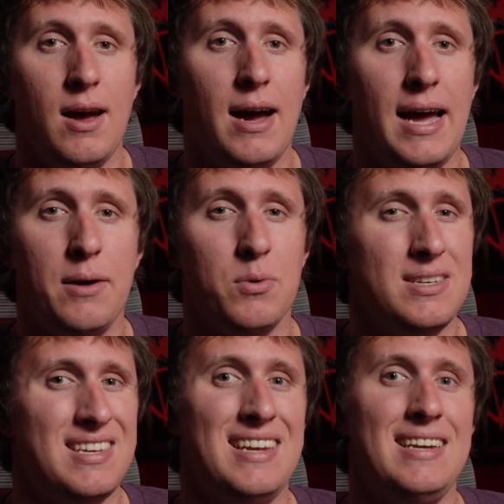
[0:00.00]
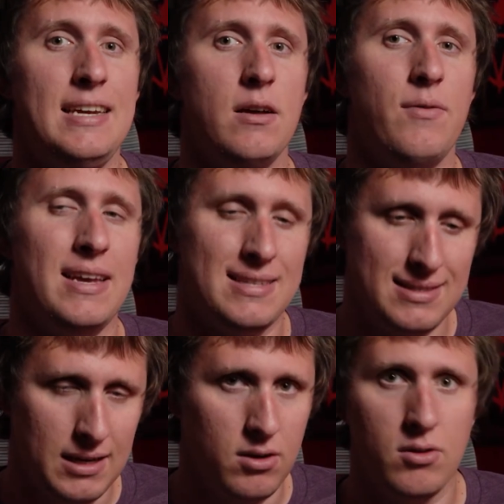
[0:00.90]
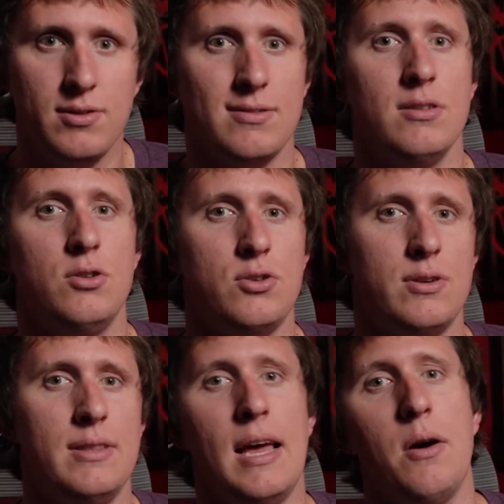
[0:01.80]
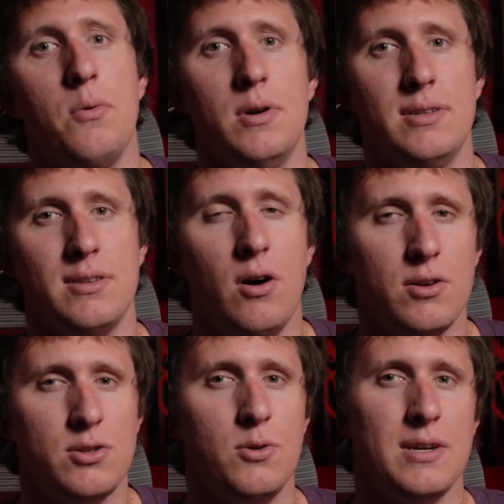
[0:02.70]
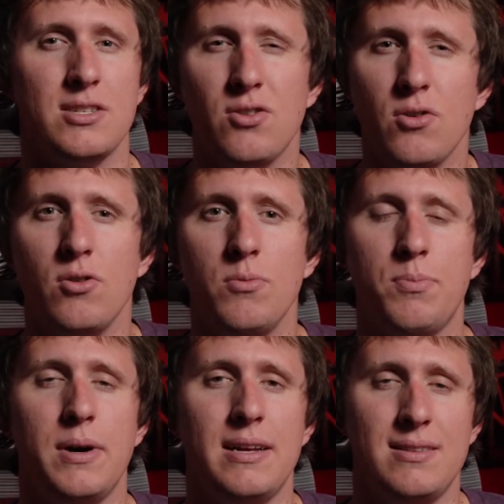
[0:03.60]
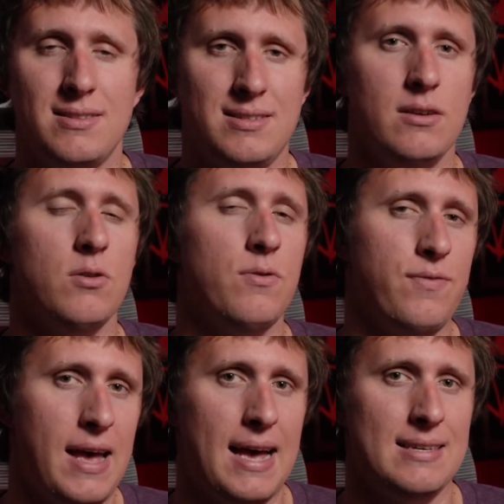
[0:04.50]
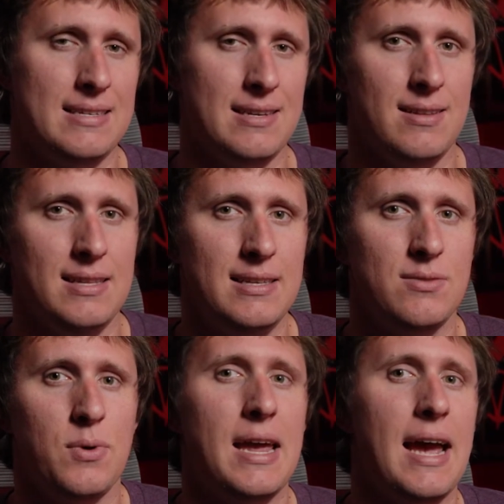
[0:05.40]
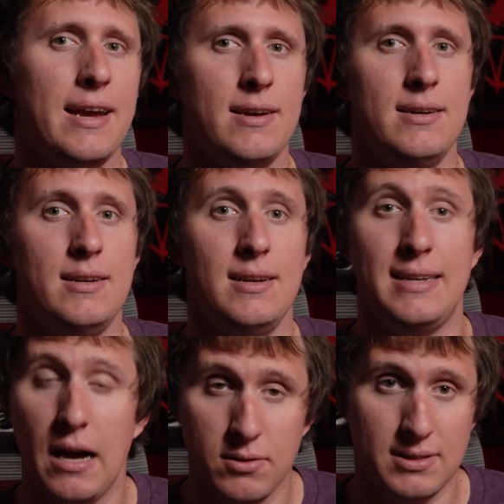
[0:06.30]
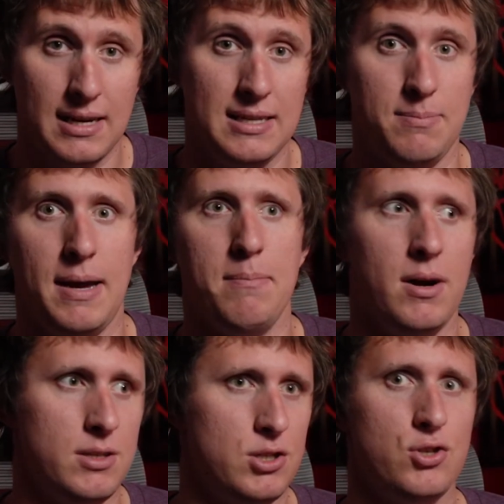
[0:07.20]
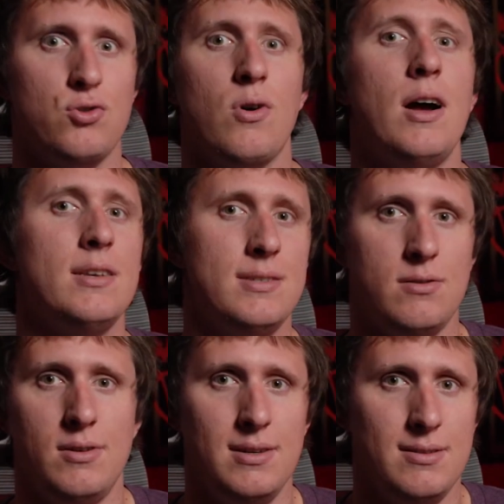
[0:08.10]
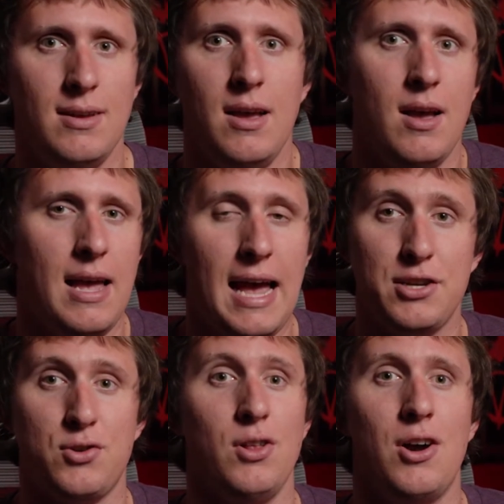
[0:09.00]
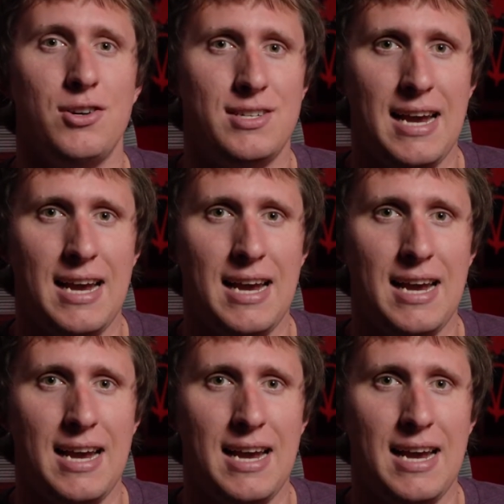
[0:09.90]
I was in need of a single solution that was also external, but still fast. This way I could downsize my monstrous extra large